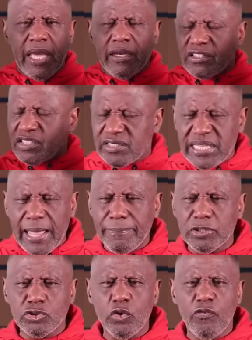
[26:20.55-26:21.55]
and
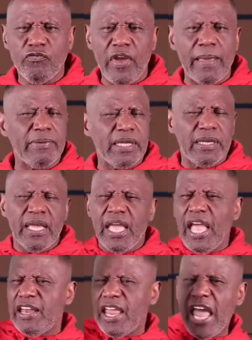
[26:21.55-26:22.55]
establish your family
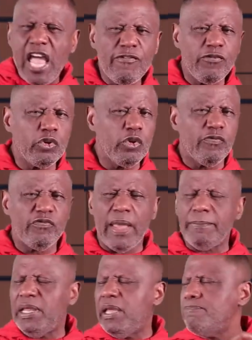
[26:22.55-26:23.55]
and have for your
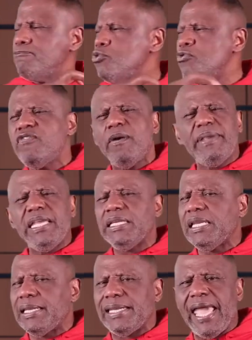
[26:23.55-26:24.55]
family and move up
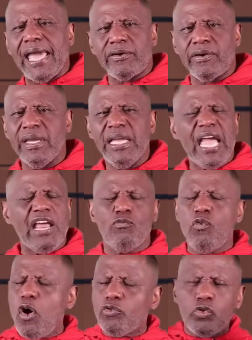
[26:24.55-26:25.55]
any ladder
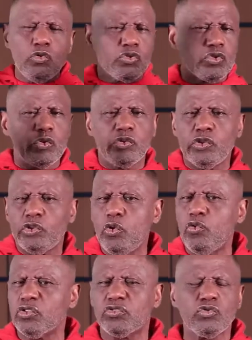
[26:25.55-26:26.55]
and walk through certain
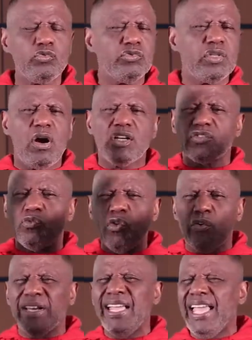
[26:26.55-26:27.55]
doors through God's
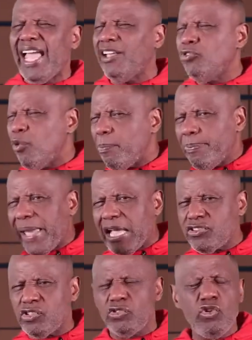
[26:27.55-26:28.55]
word. And your
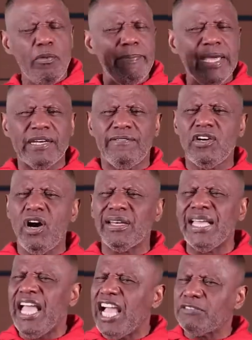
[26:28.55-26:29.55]
pastor, your man of
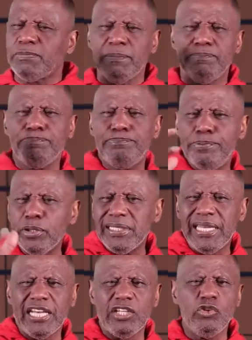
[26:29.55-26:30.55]
God, has been
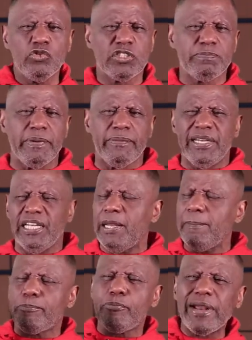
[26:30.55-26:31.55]
putting that in your spirit
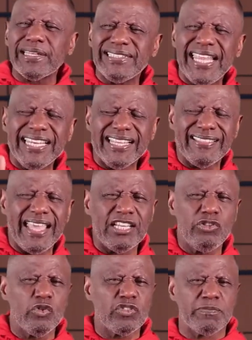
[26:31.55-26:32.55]
and impregnating
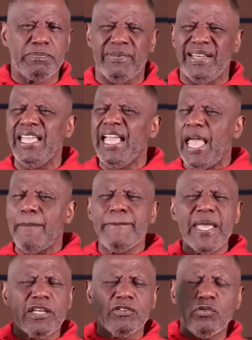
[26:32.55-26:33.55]
that in your spirit
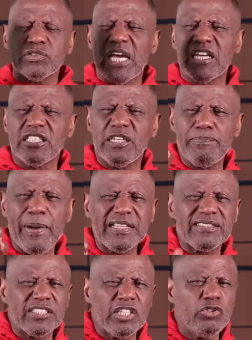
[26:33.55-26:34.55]
and making those kind of
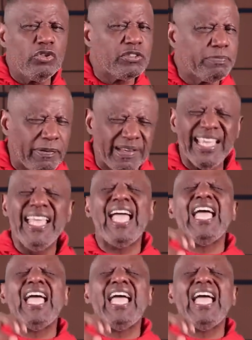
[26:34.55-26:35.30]
deposits in your spirit.